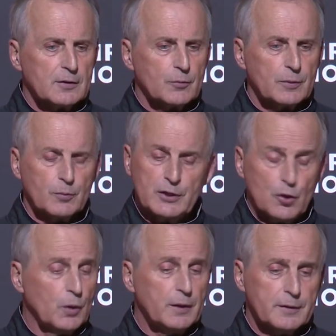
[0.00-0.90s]
we, we
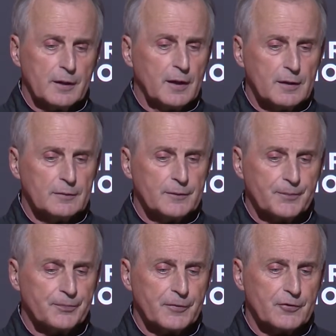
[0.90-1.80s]
do it. Uh,
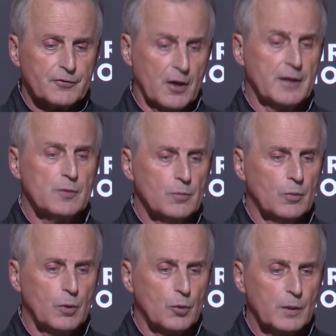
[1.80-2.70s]
study
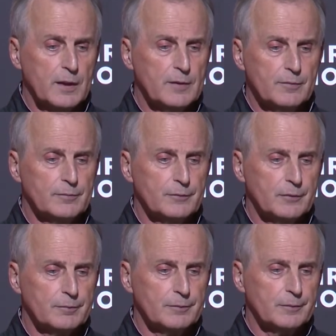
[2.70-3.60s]
where we
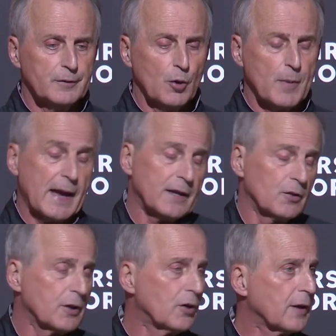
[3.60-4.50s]
go back and
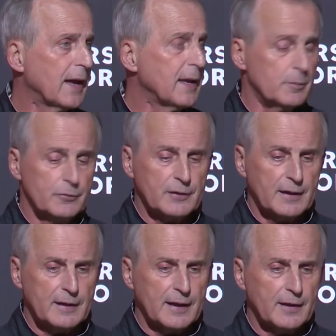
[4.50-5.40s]
look at our games
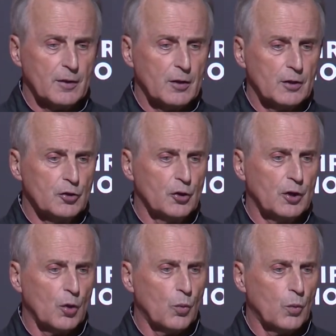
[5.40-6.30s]
and, and uh, a year
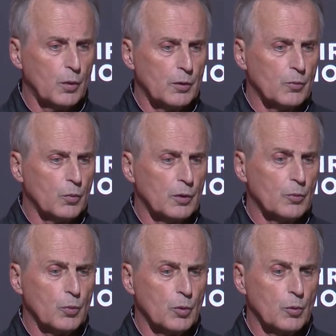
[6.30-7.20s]
ago where, where,
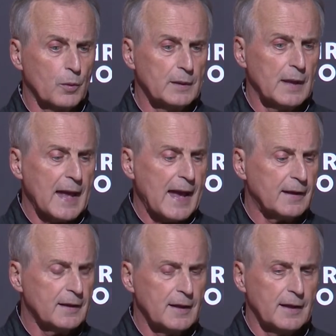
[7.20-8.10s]
where we
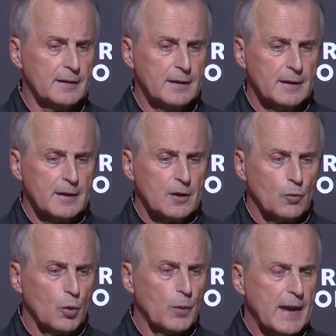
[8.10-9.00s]
lacking and
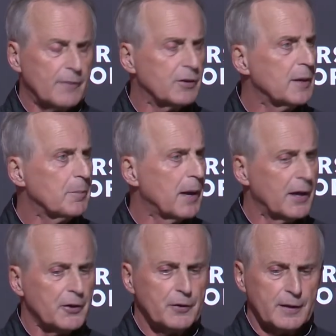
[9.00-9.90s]
where we have to get
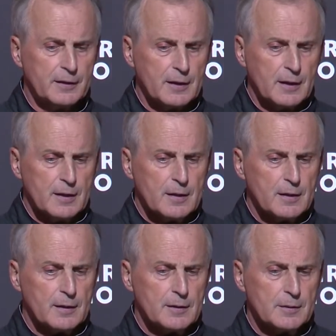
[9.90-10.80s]
better and
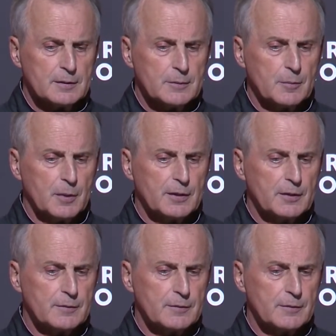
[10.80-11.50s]
uh, but